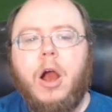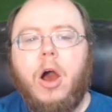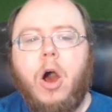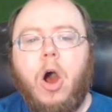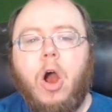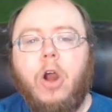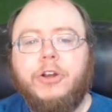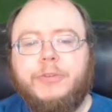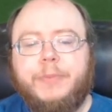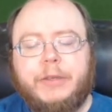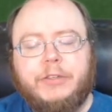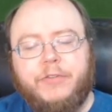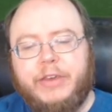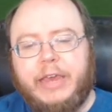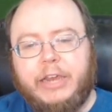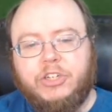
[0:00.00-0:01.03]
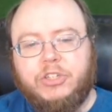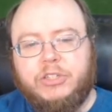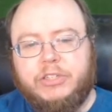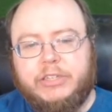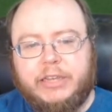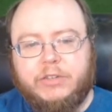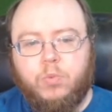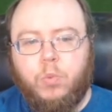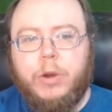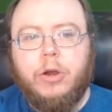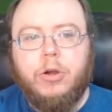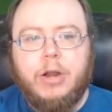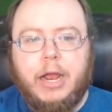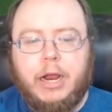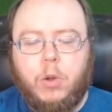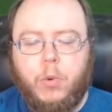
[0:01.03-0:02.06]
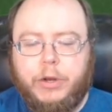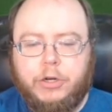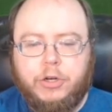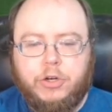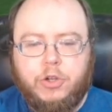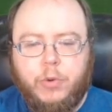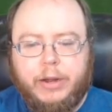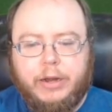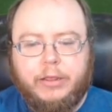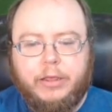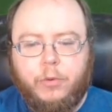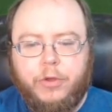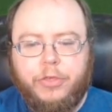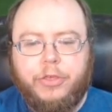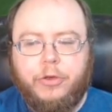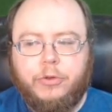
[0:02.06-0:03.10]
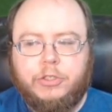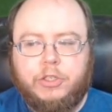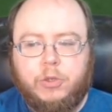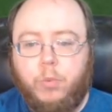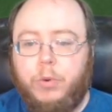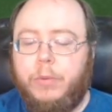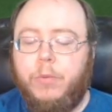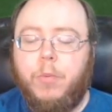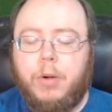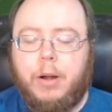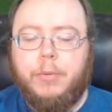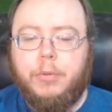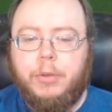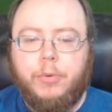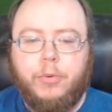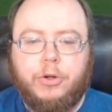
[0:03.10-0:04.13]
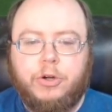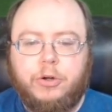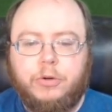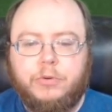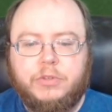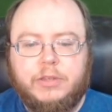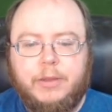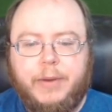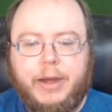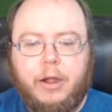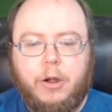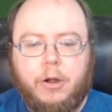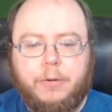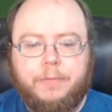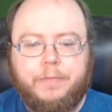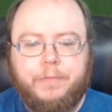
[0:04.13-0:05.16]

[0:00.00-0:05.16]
our specification says we're not going to do anything with those. So we will probably return some error.